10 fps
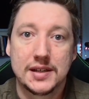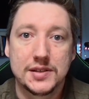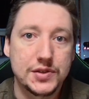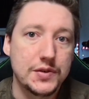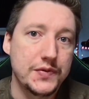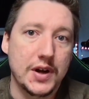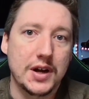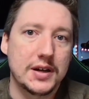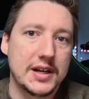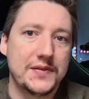So
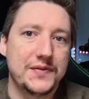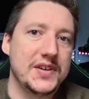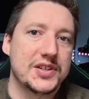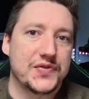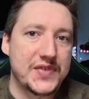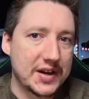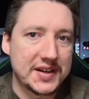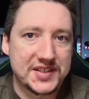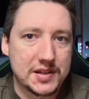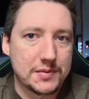far, it feels
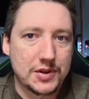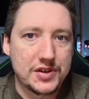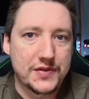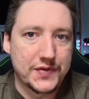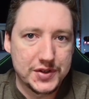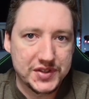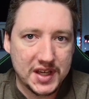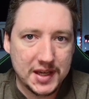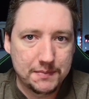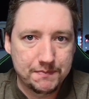very similar to the first
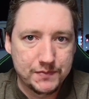game,